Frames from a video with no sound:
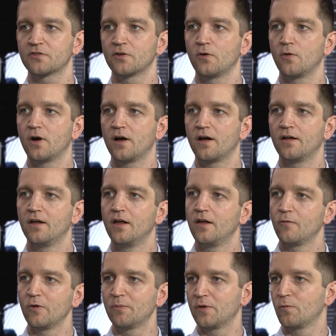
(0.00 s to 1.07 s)
So uh,
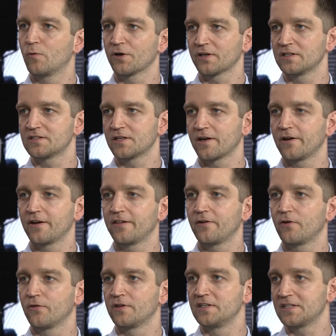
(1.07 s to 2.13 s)
we've been working together on the